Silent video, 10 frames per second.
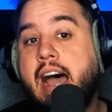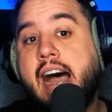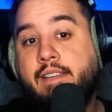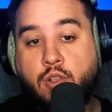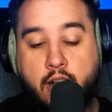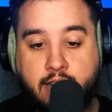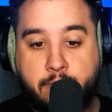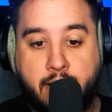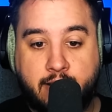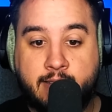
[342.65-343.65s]
I've talked
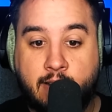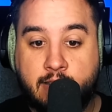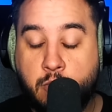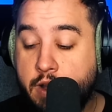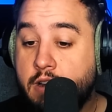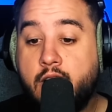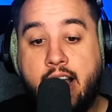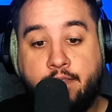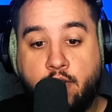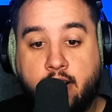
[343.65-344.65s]
about this on Twitter.
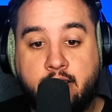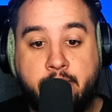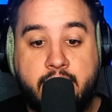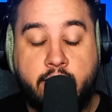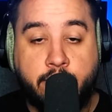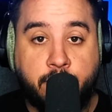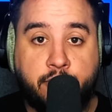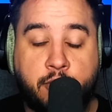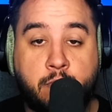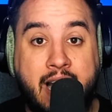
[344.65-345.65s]
I've talked about it on YouTube.